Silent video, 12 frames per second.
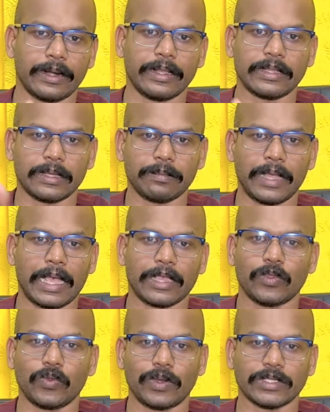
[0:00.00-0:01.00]
rhythm,
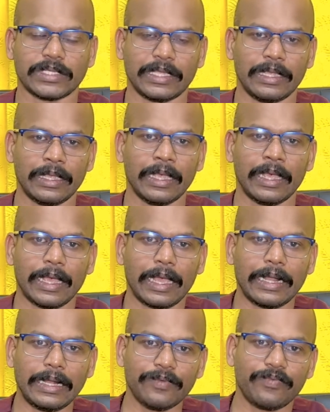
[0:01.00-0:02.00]
accuracy
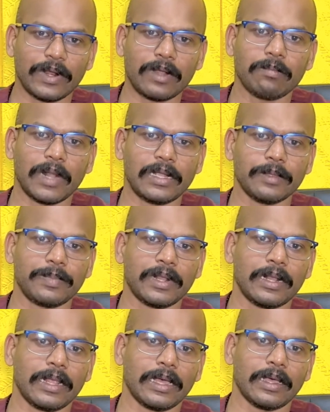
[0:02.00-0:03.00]
and different
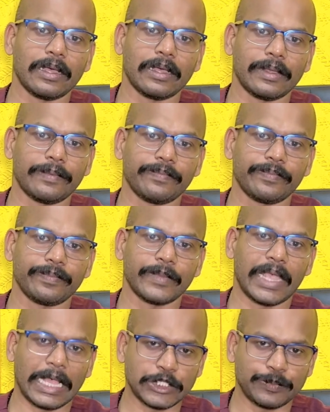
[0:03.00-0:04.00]
multiple
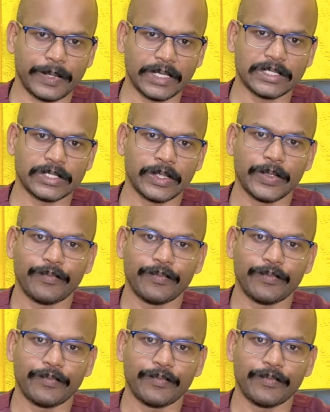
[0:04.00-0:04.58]
aspects.